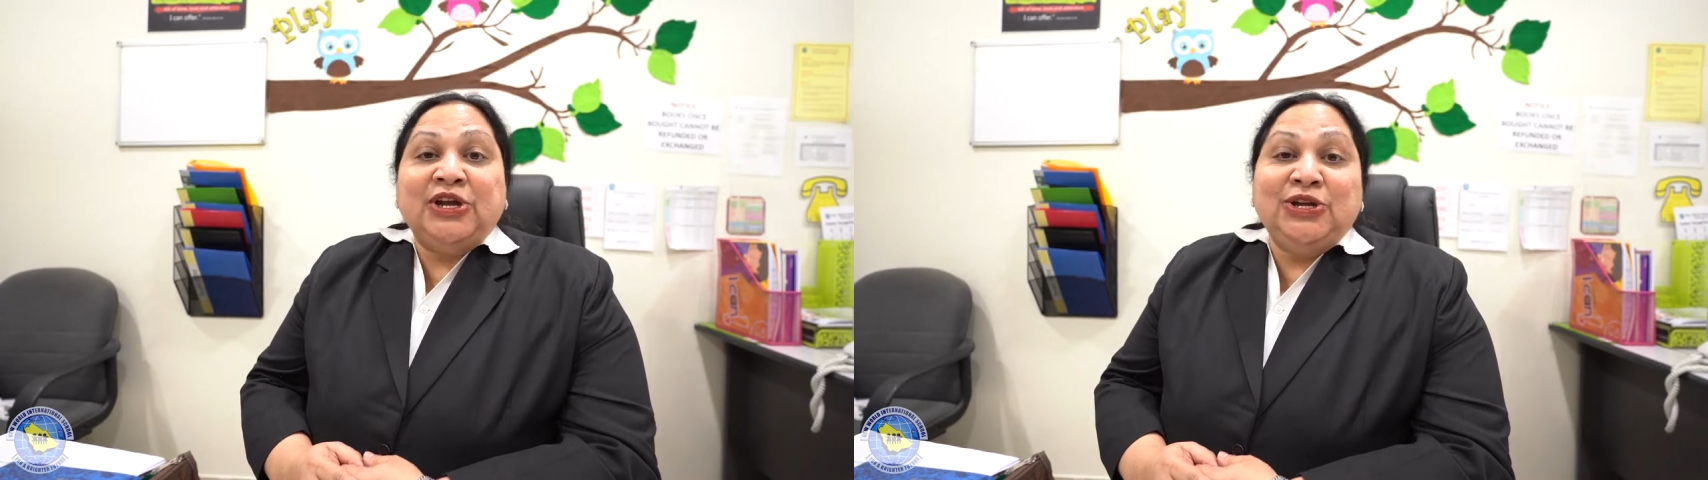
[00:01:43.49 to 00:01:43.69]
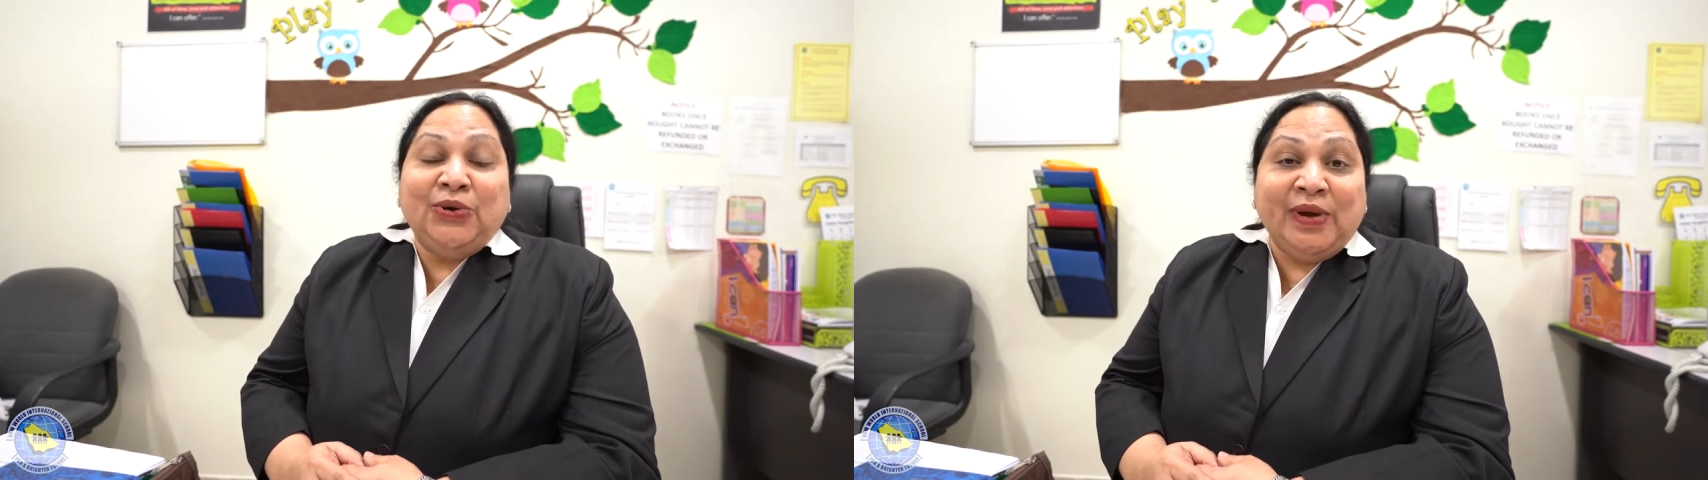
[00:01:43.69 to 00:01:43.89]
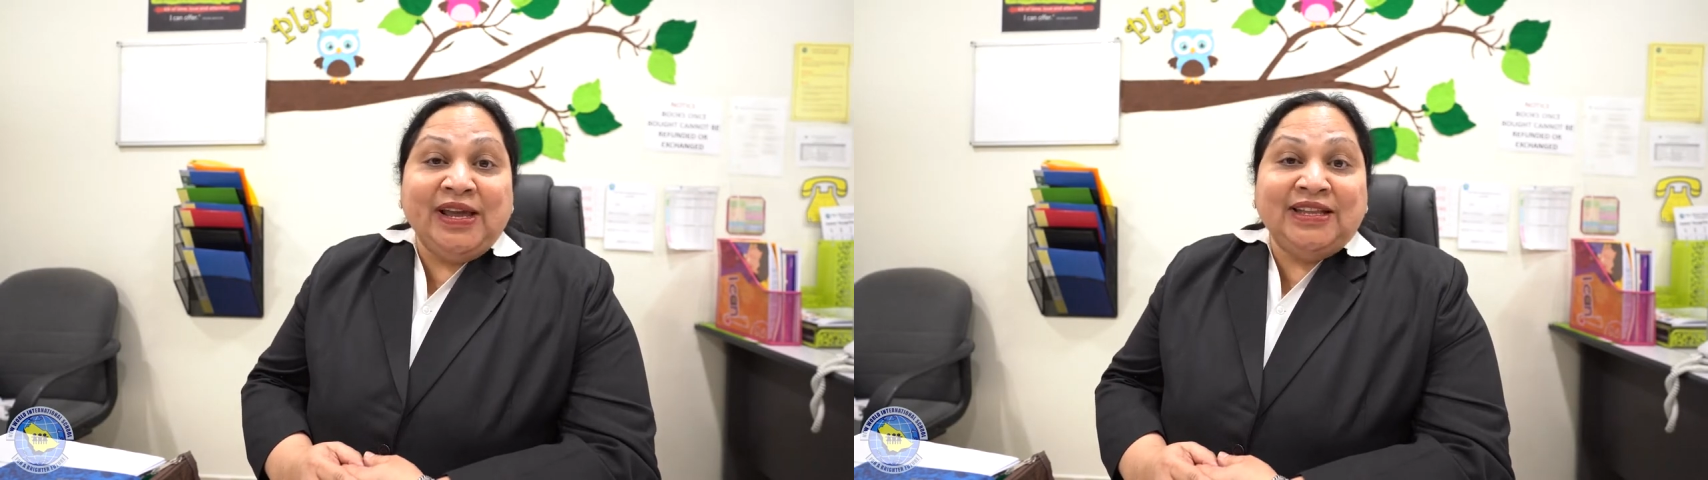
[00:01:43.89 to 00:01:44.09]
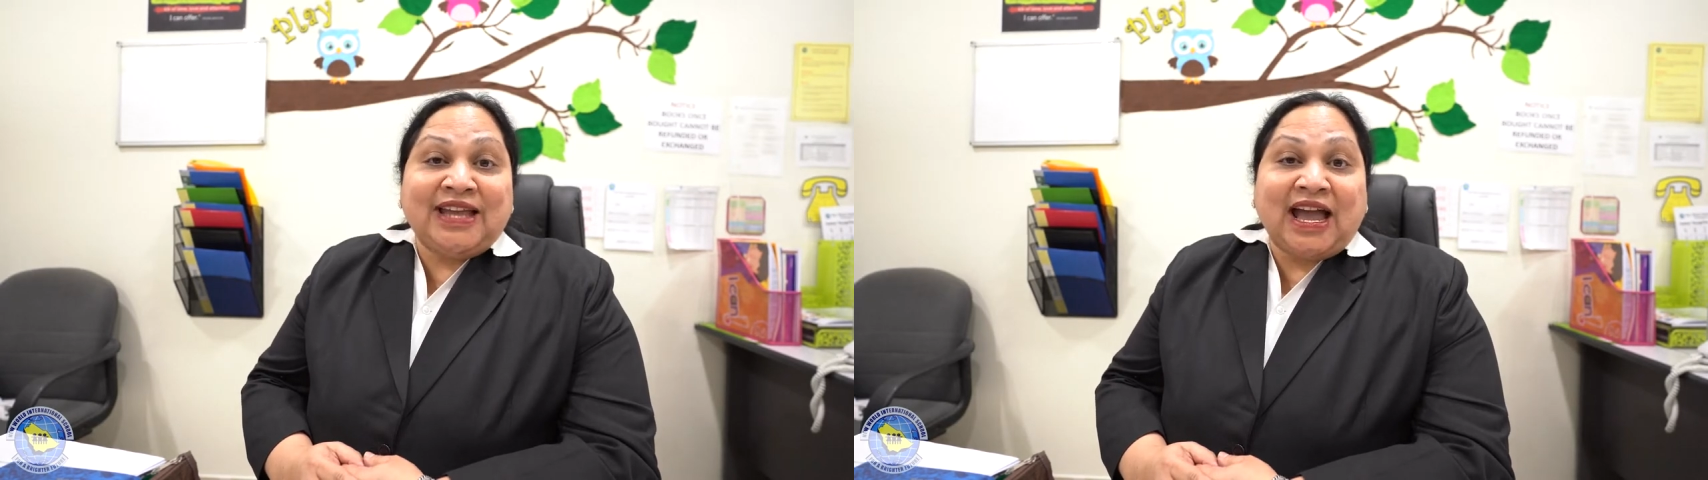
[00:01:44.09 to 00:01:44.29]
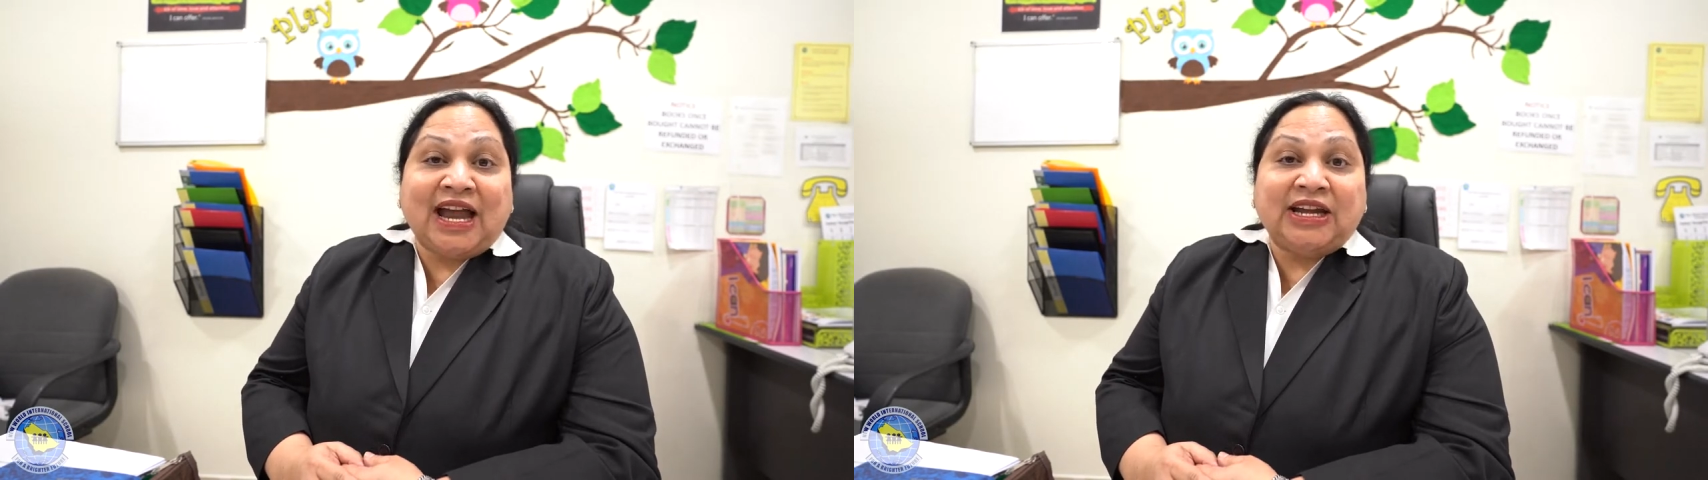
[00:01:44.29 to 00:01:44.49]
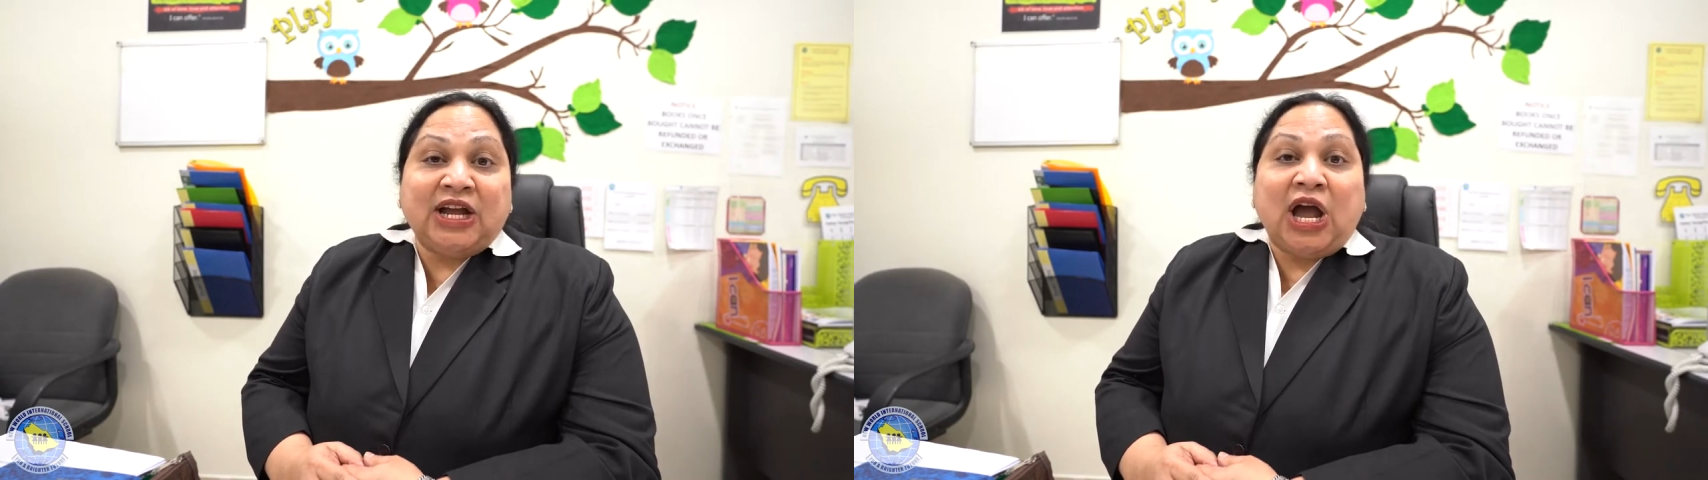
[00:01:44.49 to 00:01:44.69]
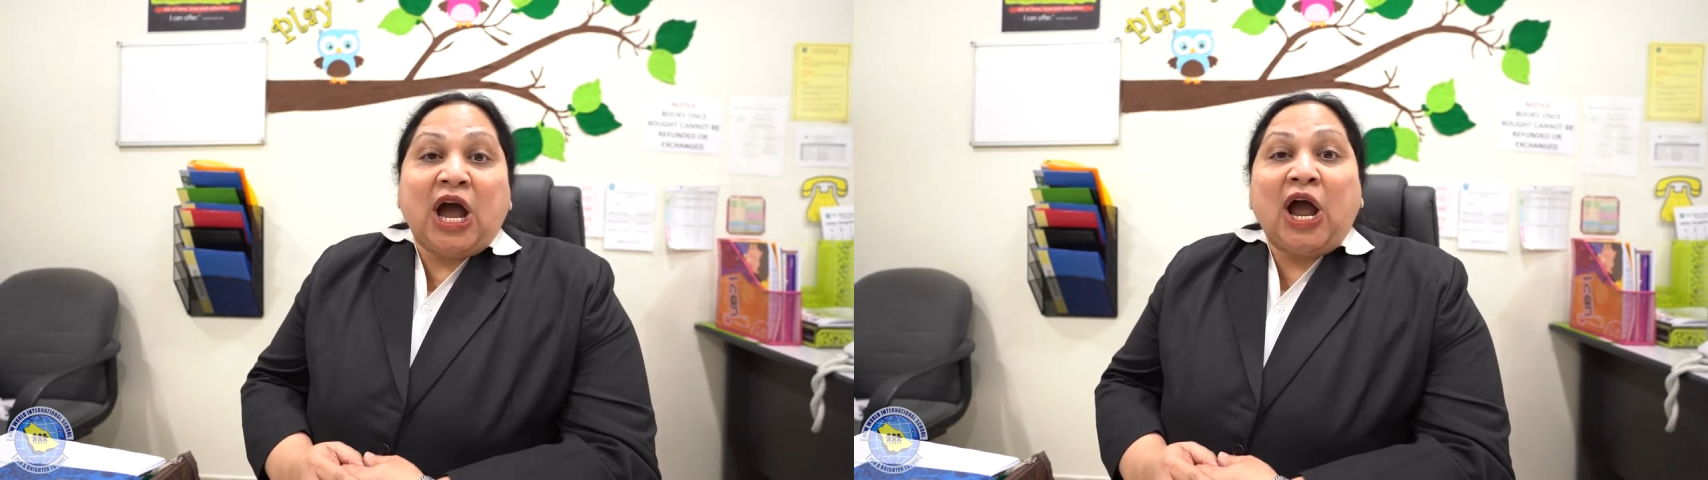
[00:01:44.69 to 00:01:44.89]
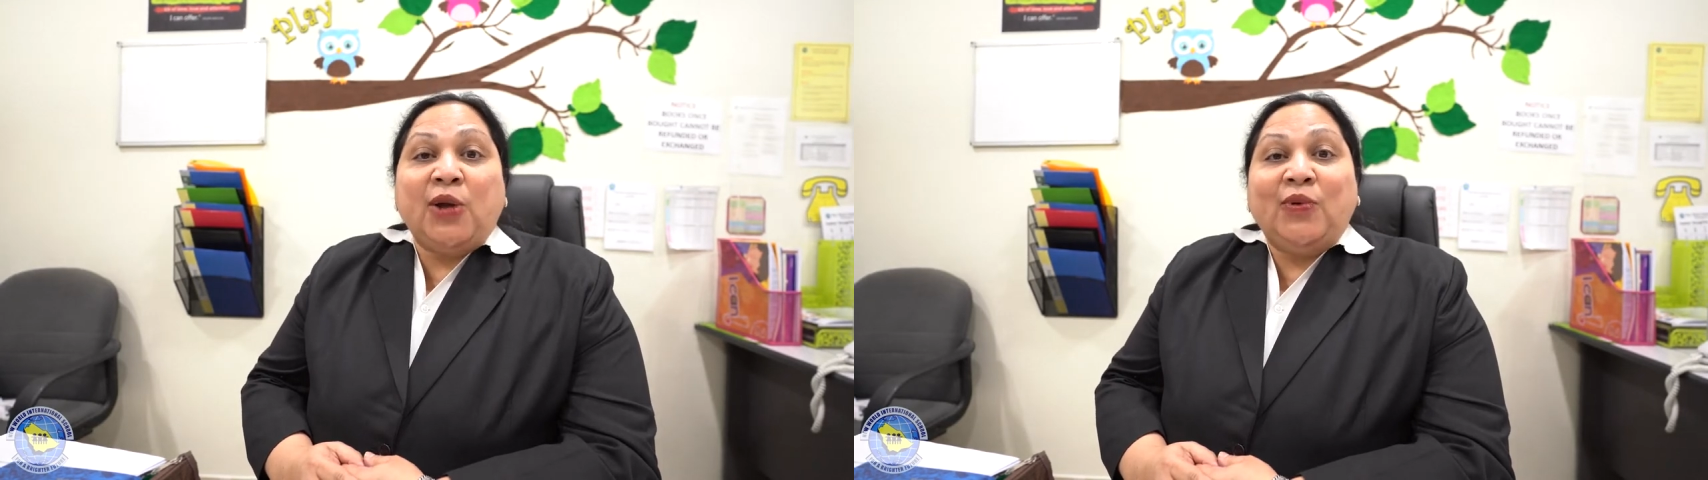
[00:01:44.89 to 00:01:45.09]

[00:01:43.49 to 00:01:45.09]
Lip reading: knowing that I